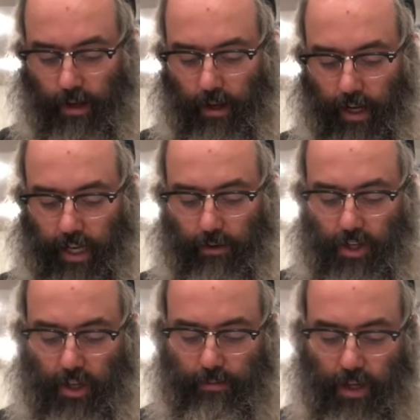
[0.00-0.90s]
Hanikra
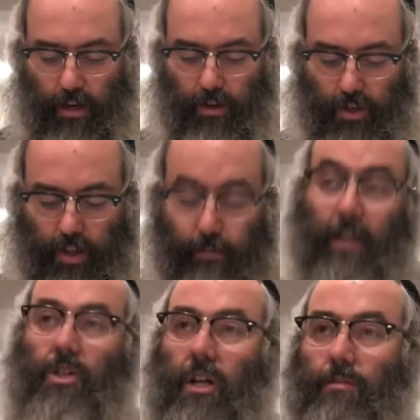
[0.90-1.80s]
Shalom Zachar. So they made
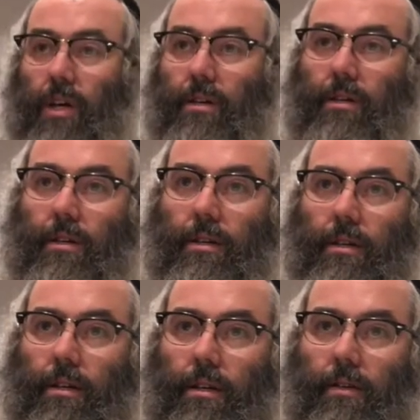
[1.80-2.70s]
a Shalom Zachar.
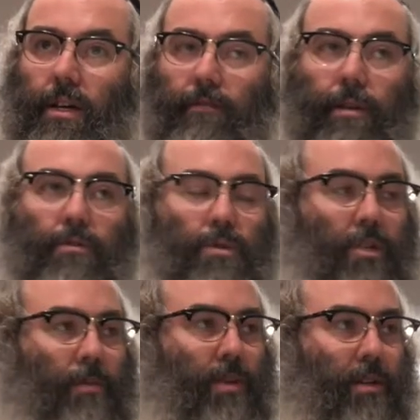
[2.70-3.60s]
Right? Everybody knows what
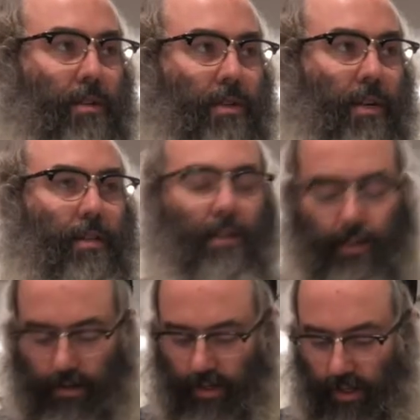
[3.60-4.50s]
Shalom Zachar is, right?
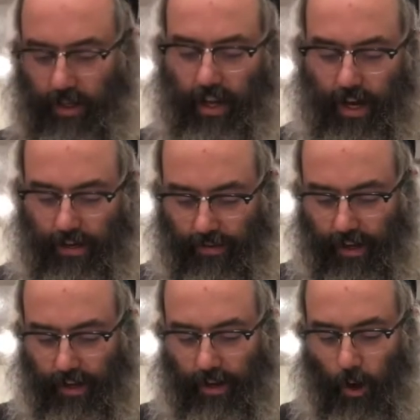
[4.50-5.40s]
He's going to say,
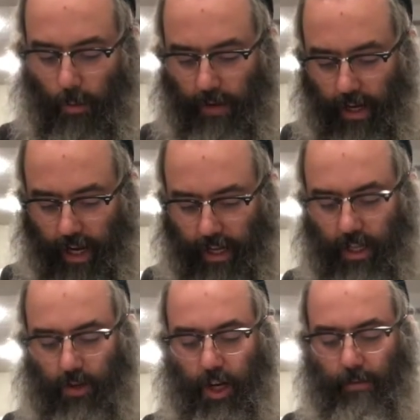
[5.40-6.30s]
Minhag
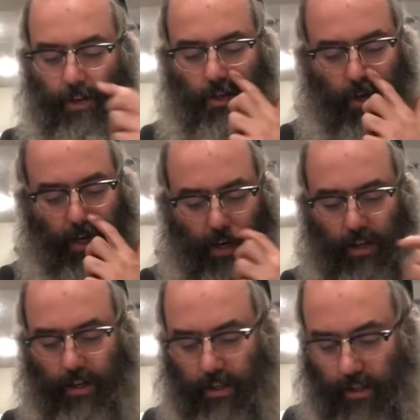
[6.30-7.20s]
Yisrael me'ar Shulchan
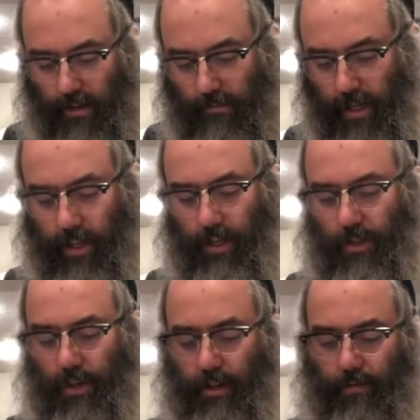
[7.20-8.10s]
Aruch. It's a Minhag
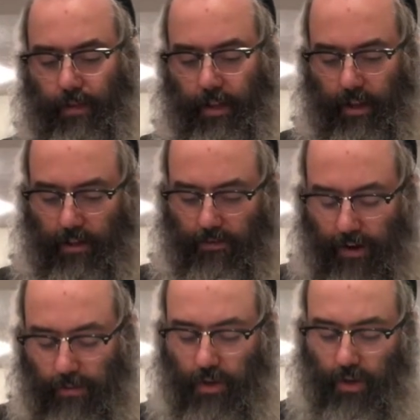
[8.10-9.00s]
Yisrael that's
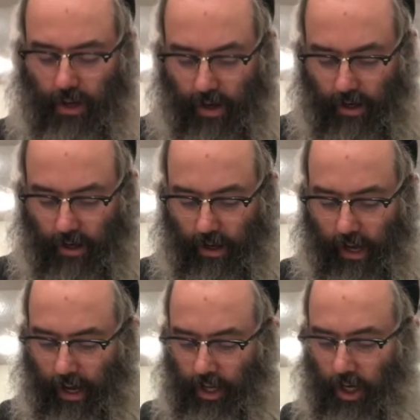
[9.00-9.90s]
from the Shulchan Aruch.
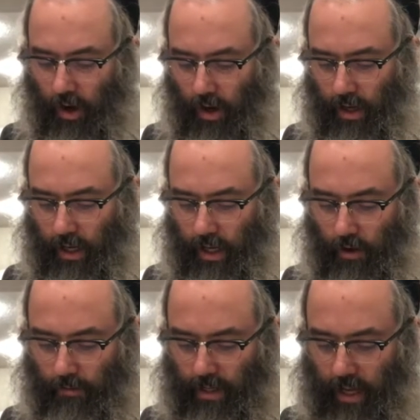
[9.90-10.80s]
Sheholchin
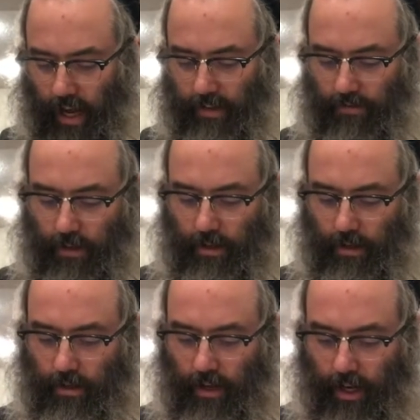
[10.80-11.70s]

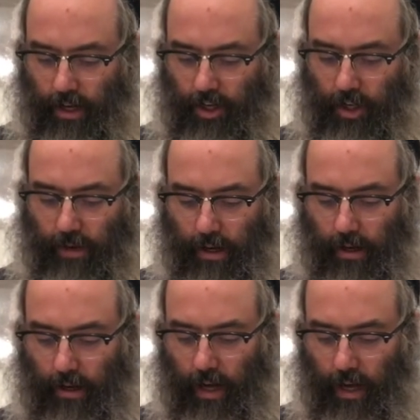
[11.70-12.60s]
u'masasvin anoshim
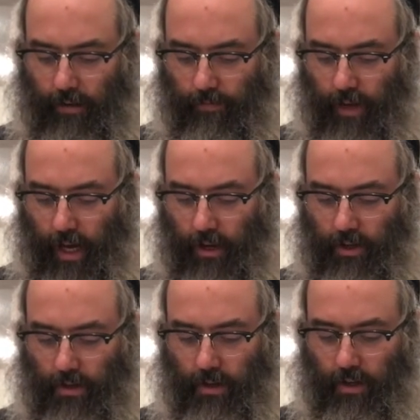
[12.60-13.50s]
achar
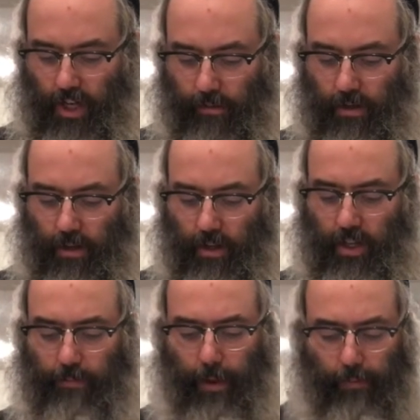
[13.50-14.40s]
Suda Shabbos Kodesh,
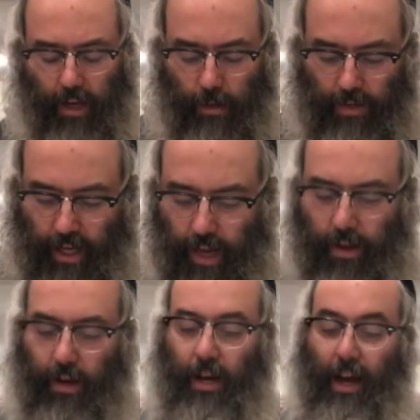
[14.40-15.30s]
that people come
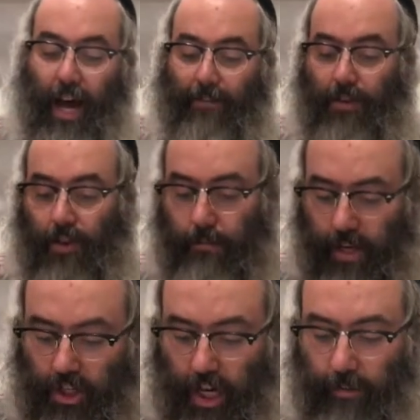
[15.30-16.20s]
together after their
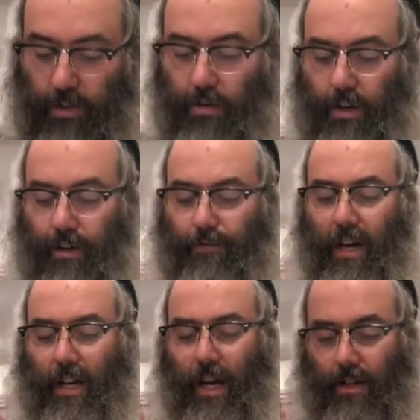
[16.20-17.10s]
main Shabbos Suda on
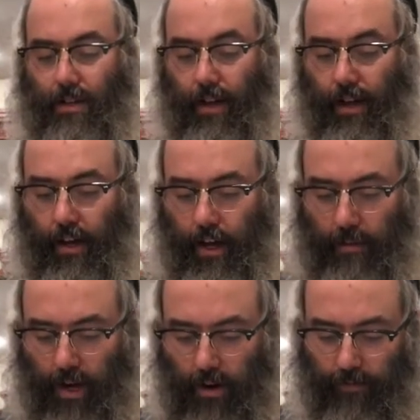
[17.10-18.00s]
Friday night.
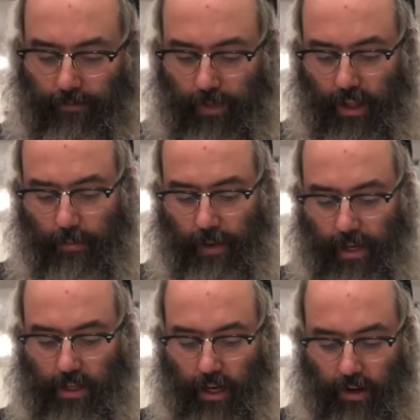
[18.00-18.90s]
Be'erev
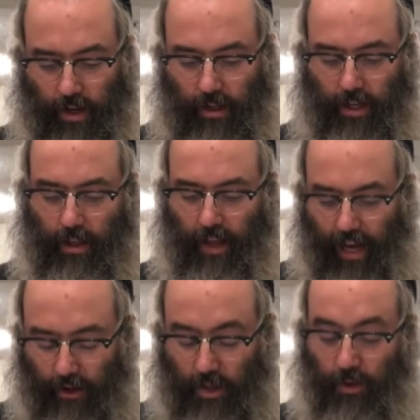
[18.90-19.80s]
lebeis ha'noilad, to the
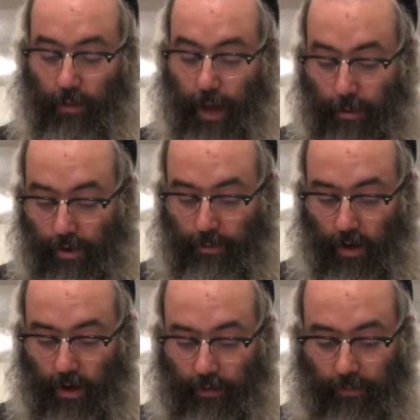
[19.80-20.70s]
house where the baby was
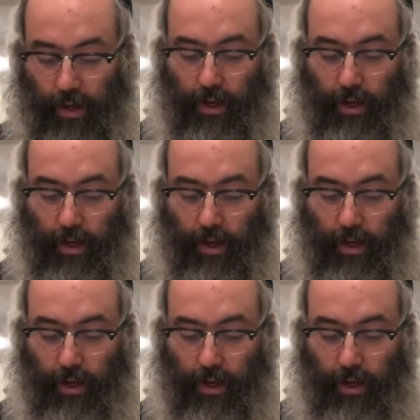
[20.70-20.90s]
born.